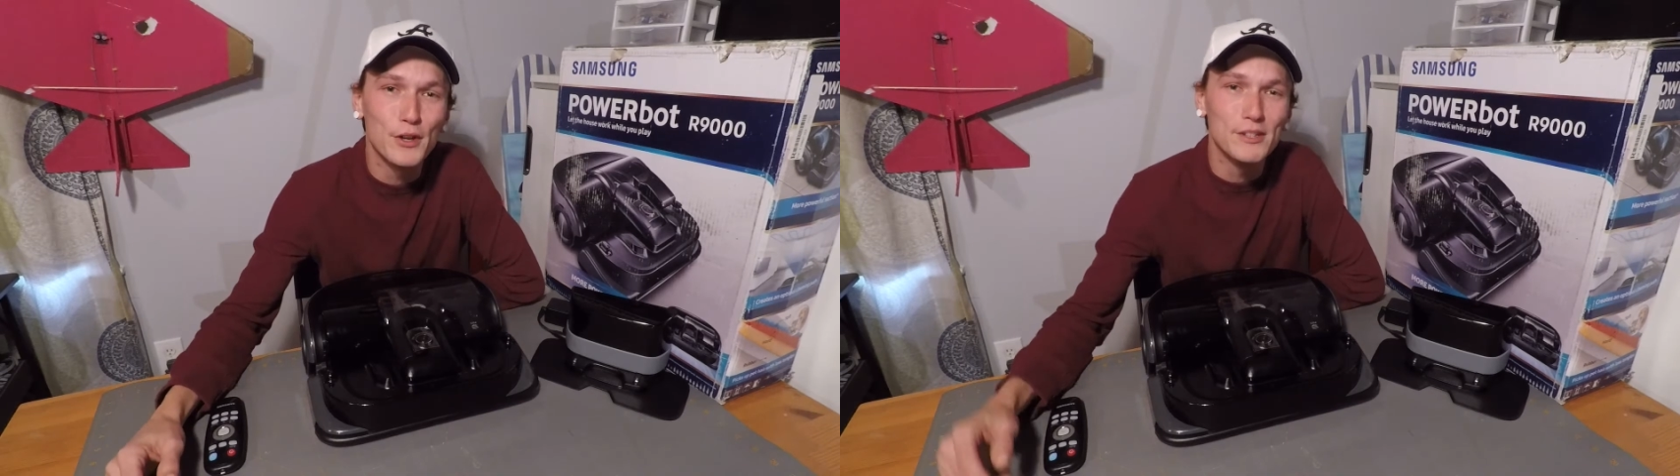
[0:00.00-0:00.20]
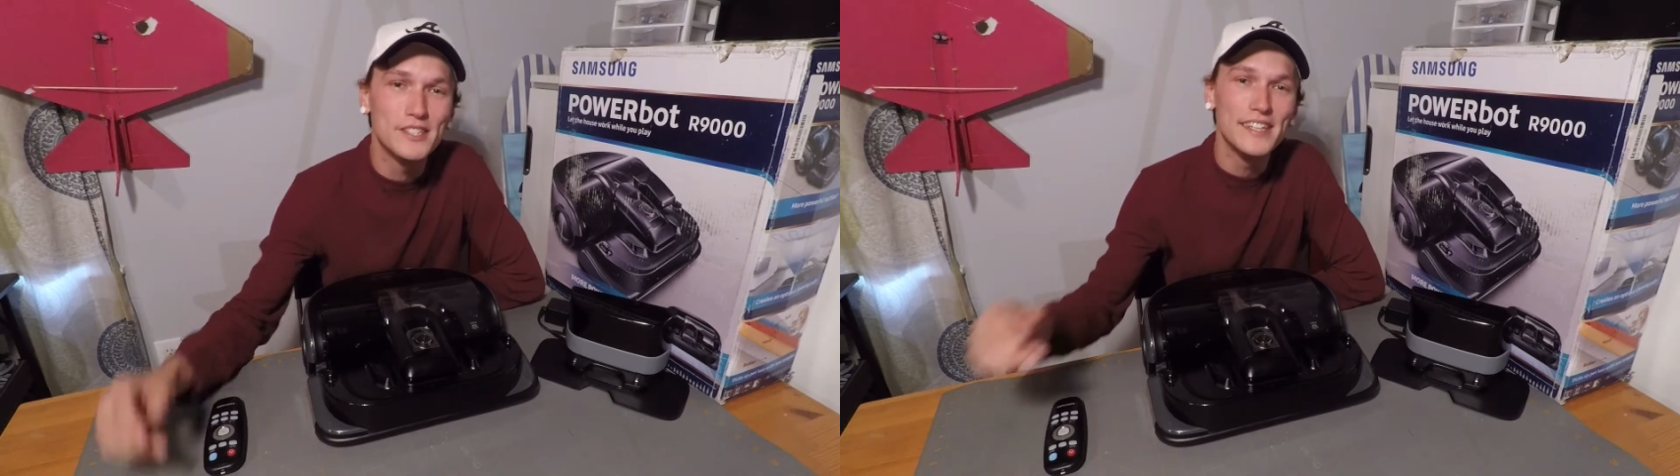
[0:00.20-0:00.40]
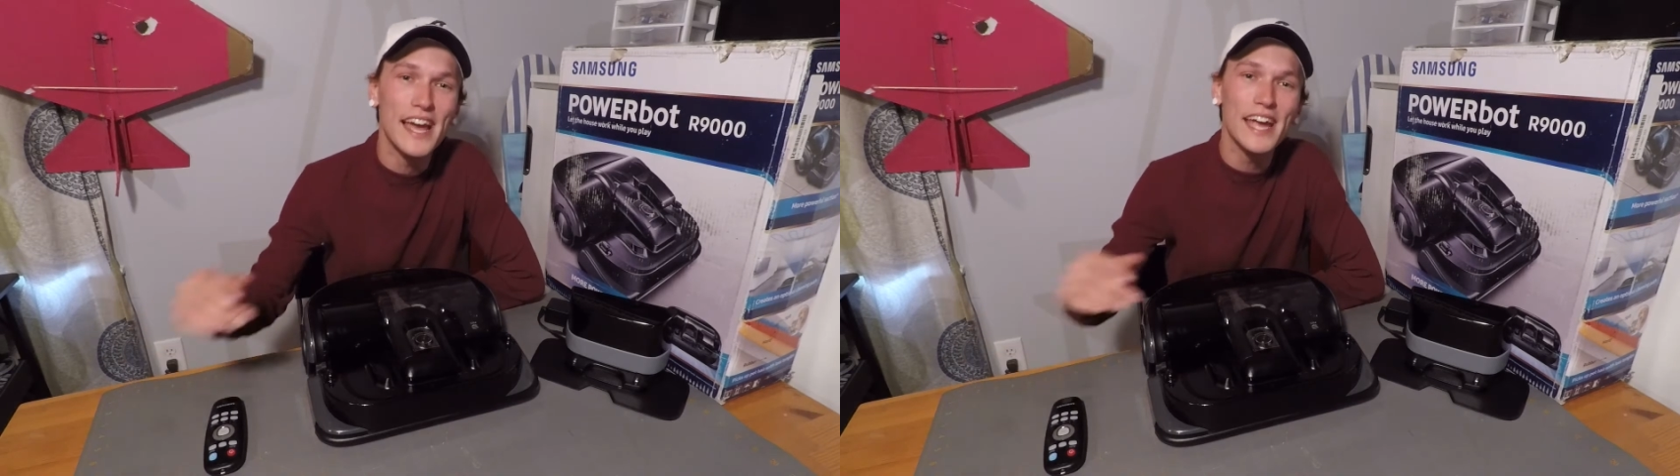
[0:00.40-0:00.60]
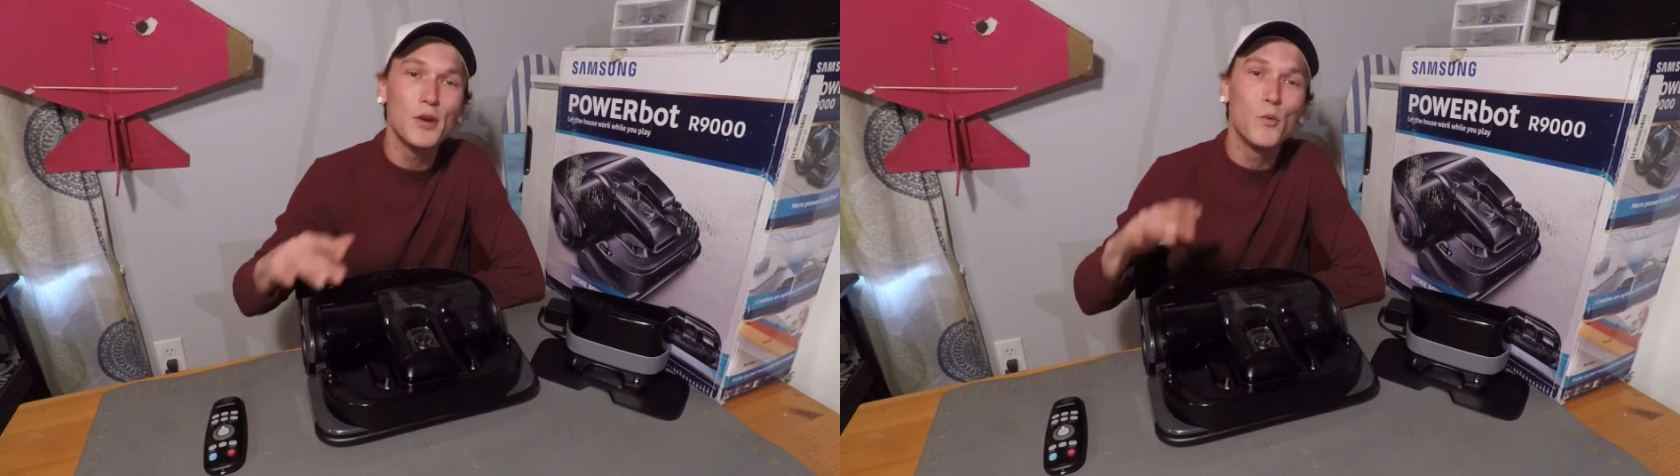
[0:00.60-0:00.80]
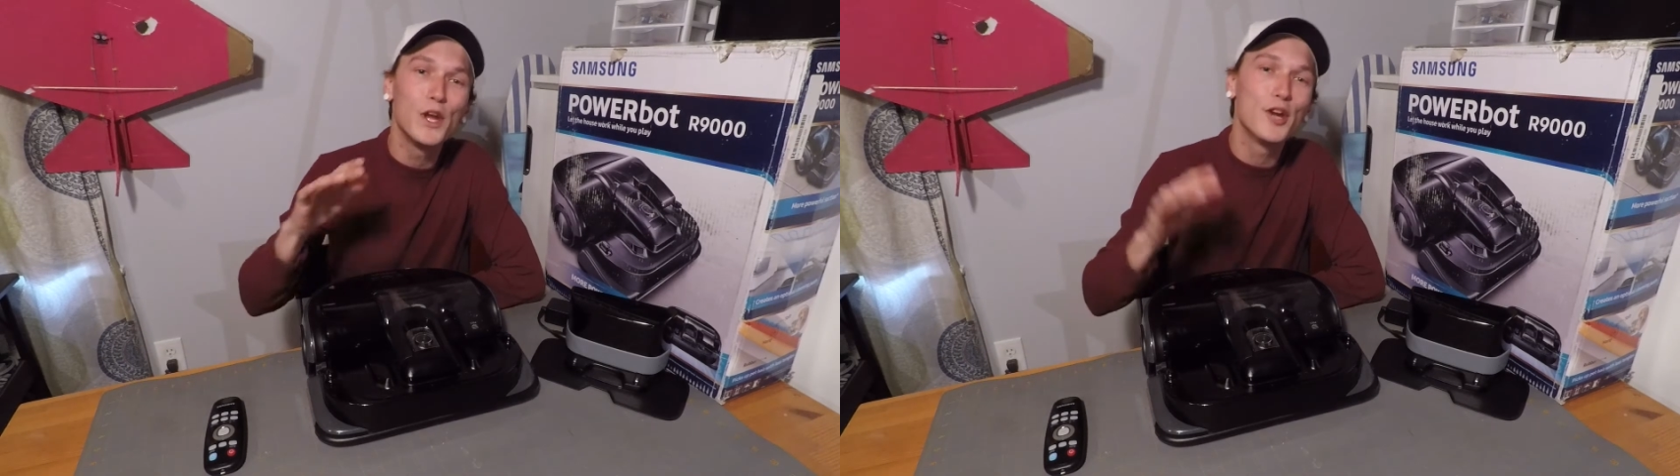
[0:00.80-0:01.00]
and today
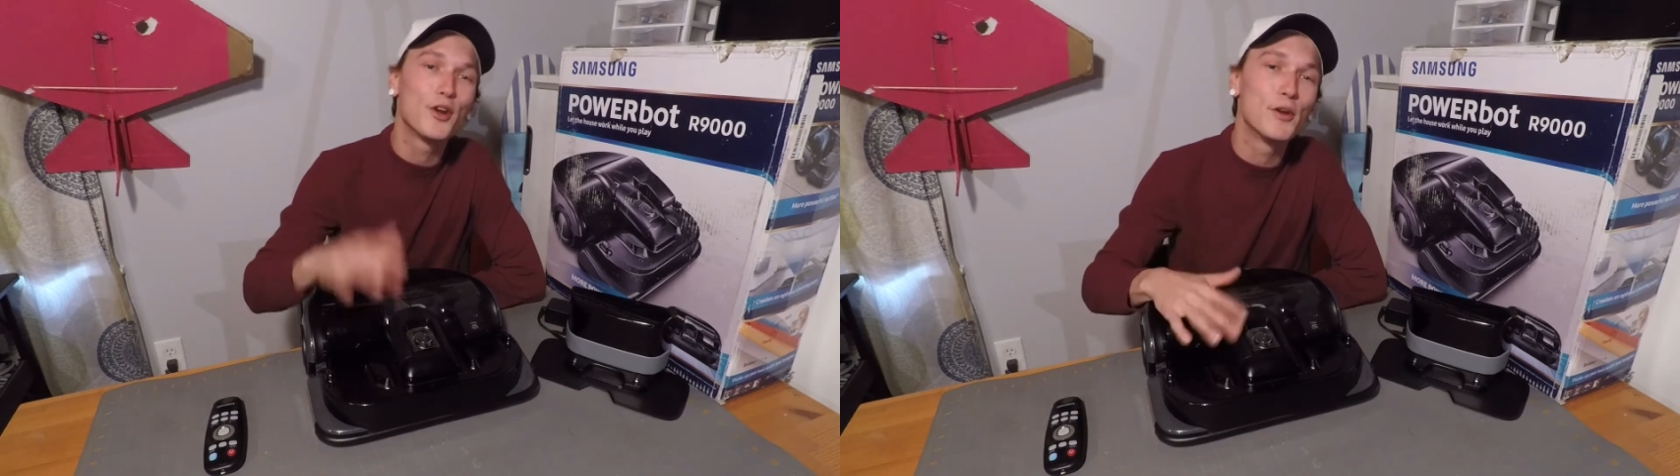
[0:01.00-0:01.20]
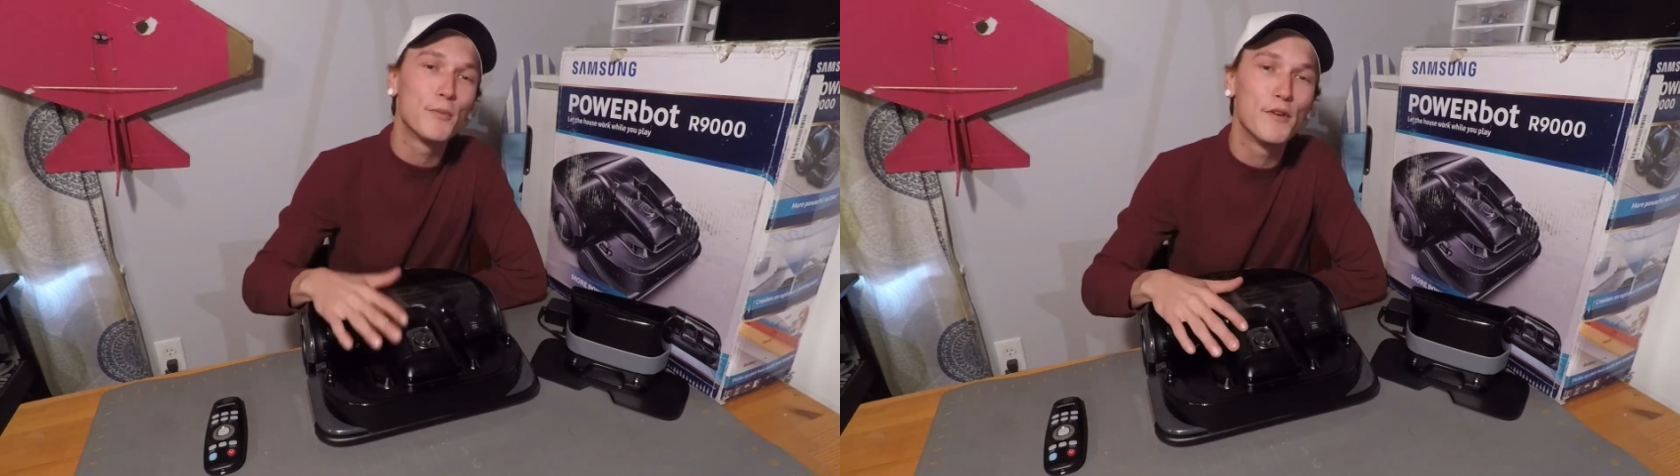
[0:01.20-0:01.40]
we are going to be